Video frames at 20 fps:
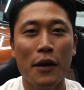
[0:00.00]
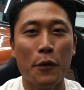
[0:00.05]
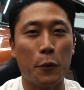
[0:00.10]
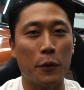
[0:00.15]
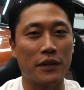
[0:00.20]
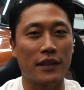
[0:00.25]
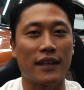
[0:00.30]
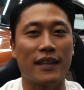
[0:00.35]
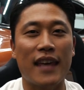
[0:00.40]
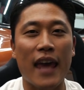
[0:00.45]

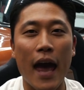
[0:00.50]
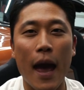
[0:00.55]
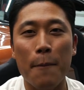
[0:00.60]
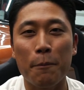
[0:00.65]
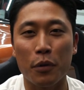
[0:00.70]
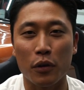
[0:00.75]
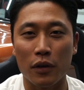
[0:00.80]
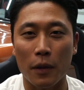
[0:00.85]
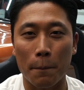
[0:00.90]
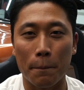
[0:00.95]
with a
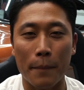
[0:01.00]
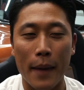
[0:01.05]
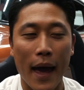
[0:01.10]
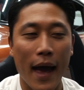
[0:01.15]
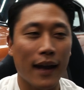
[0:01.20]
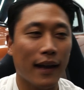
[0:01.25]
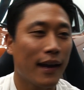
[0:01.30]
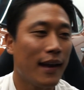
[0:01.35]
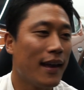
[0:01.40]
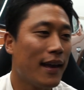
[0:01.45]
cap on the
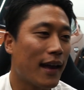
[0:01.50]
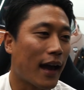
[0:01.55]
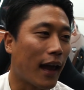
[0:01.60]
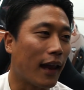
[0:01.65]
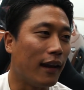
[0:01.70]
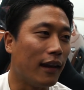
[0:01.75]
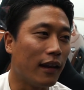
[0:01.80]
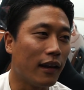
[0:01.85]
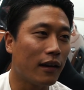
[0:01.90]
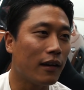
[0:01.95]
back. I
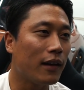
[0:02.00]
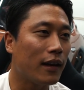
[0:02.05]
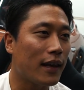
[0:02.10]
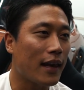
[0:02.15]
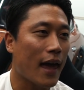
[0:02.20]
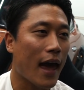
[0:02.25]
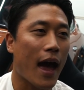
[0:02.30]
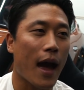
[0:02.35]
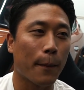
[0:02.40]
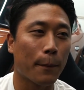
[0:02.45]

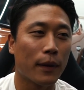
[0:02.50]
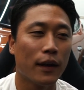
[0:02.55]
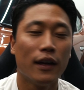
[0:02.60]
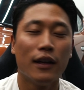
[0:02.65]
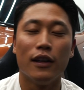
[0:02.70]
literally have